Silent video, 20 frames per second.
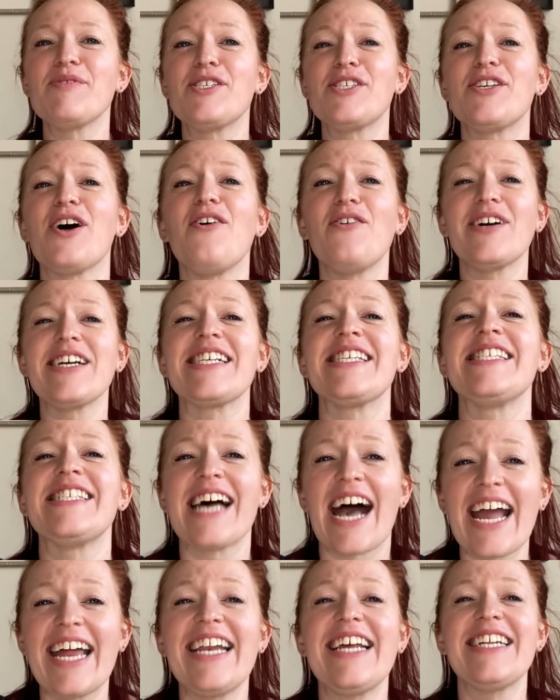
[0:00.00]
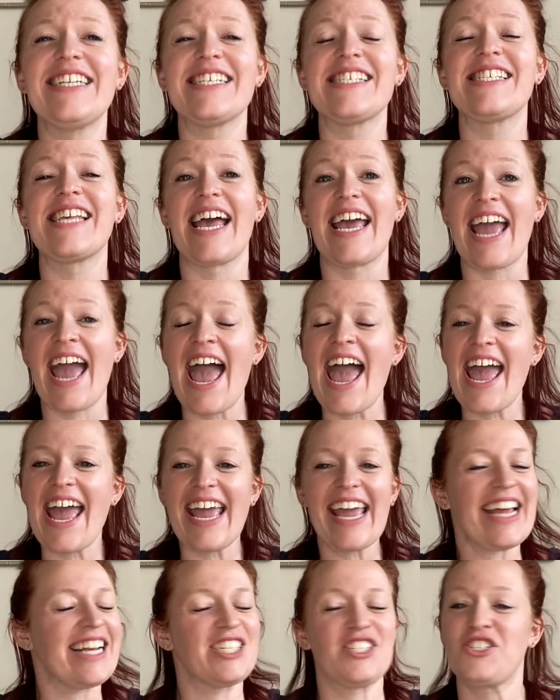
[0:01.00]
so excited to say
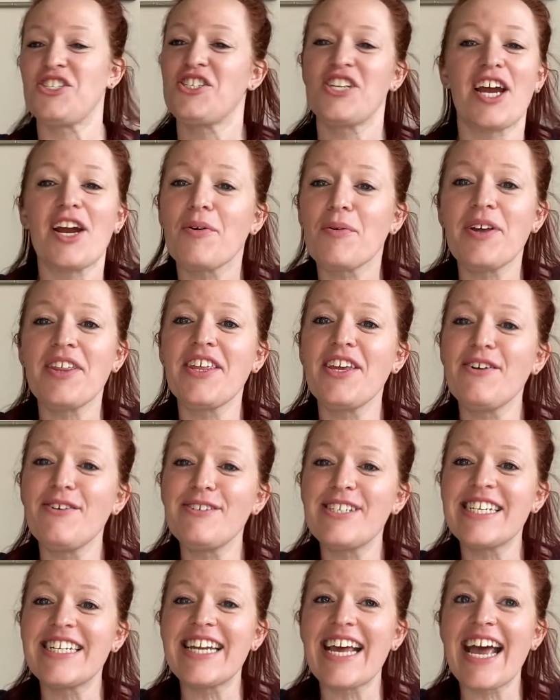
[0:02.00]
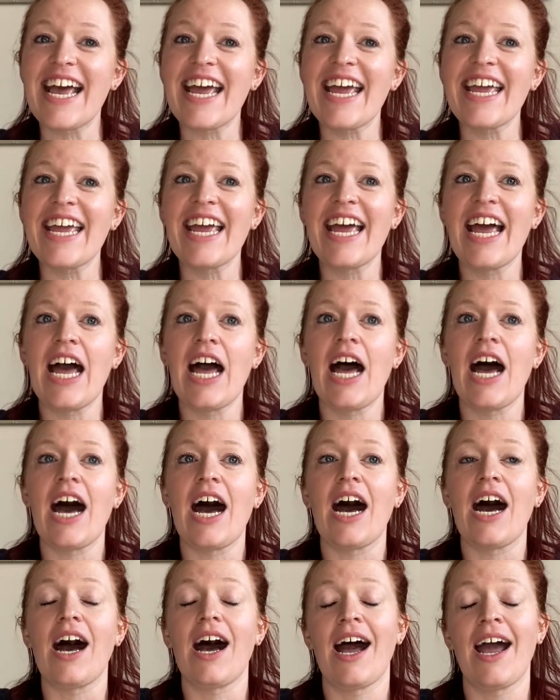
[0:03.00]
hey and to share with you today.
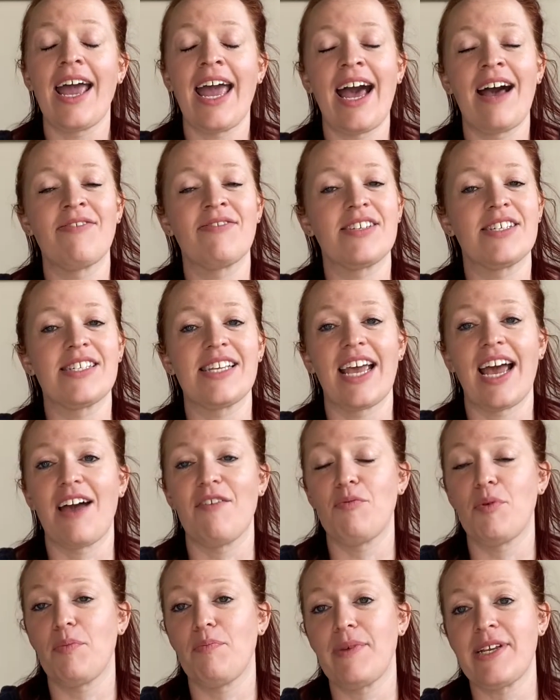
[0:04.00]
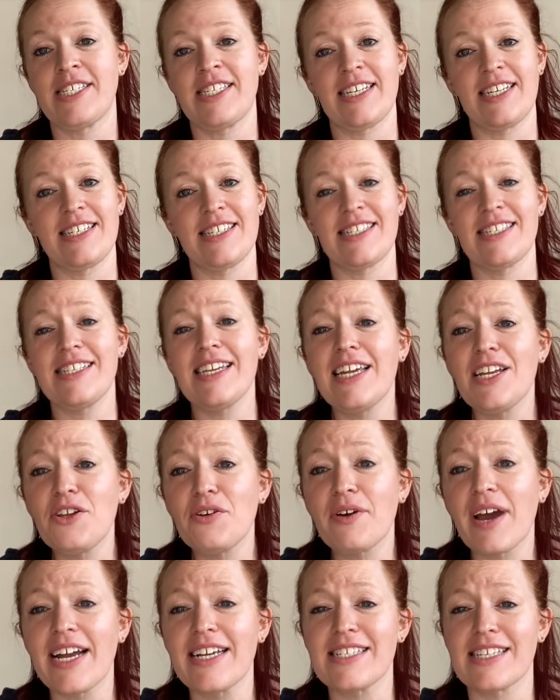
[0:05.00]
I have to say I've been missing seeing you
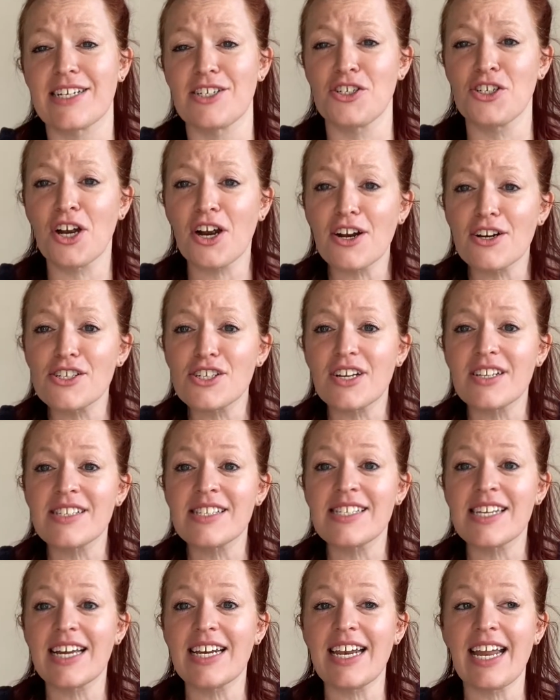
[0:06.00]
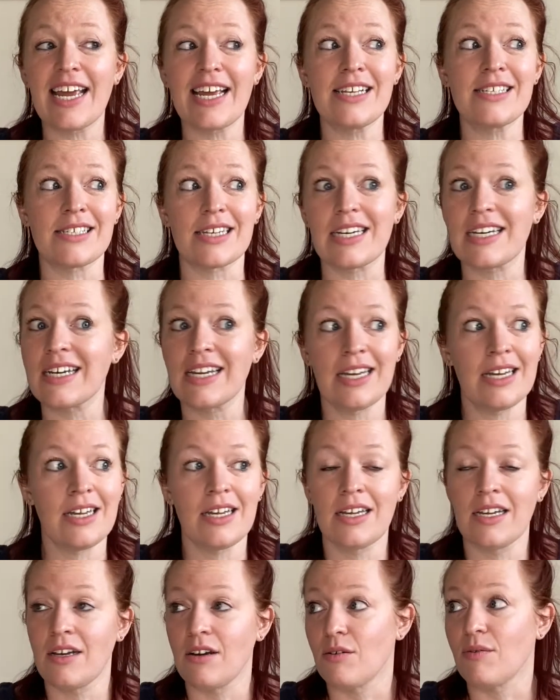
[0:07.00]
guys at church on Sundays, and
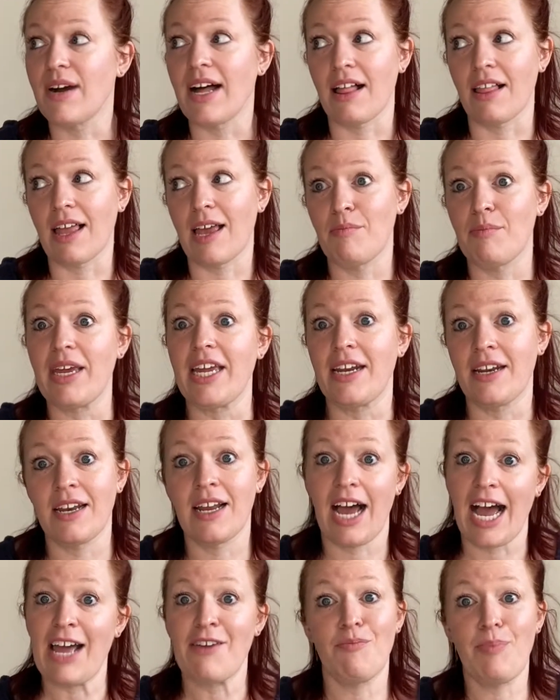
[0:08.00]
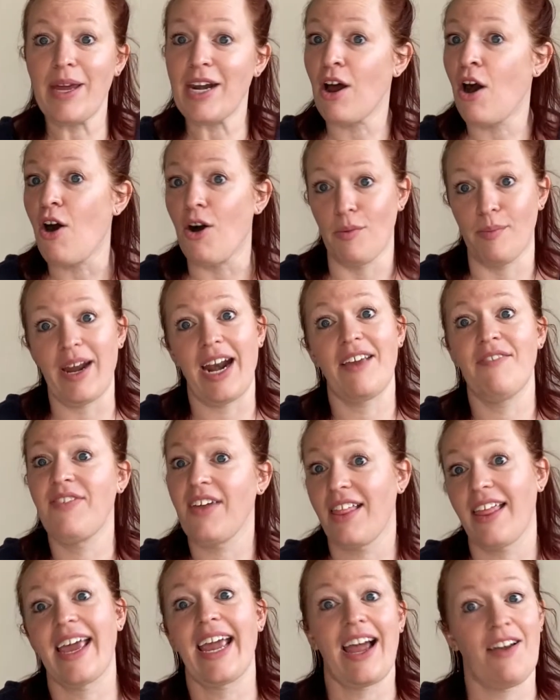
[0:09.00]
well, I mean, I've been home and I feel
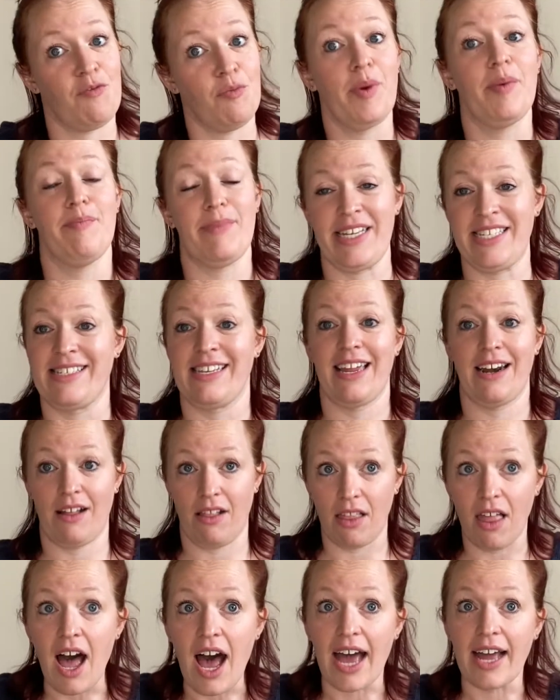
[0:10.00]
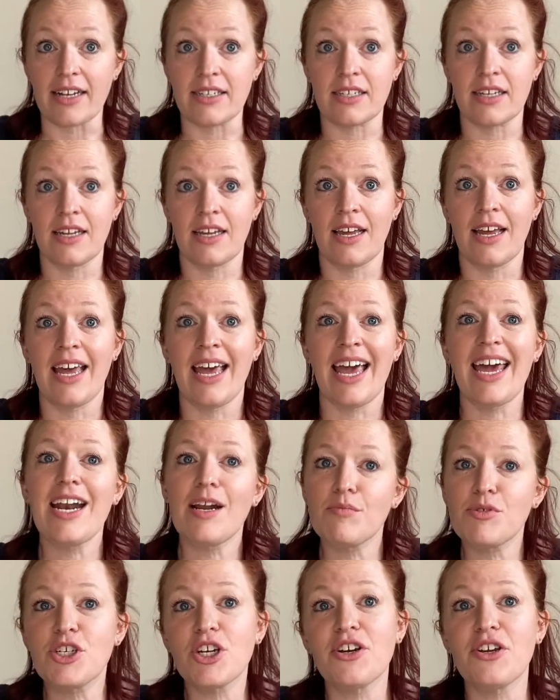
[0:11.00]
like I've been missing a lot. And I'm
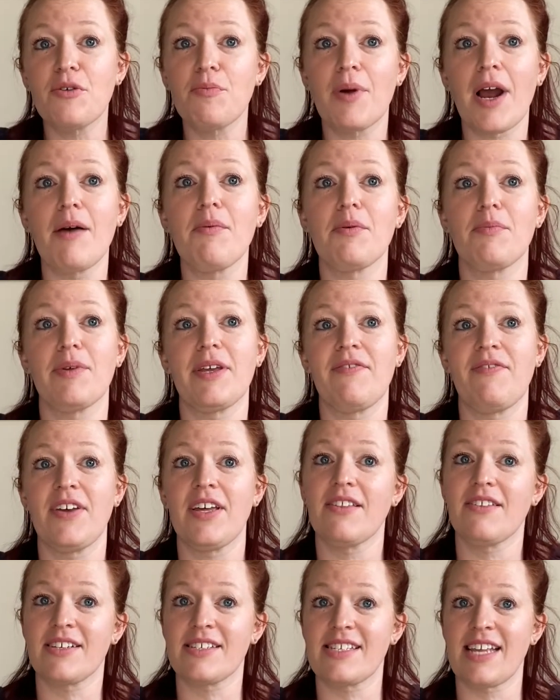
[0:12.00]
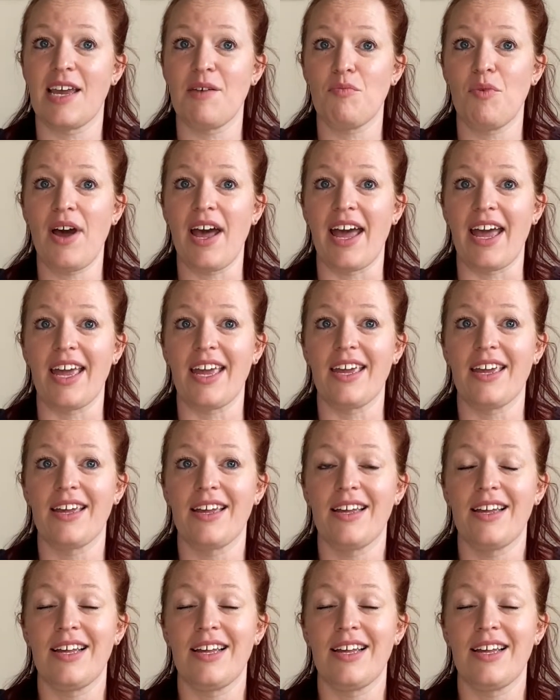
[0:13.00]
sure you probably feel the same way.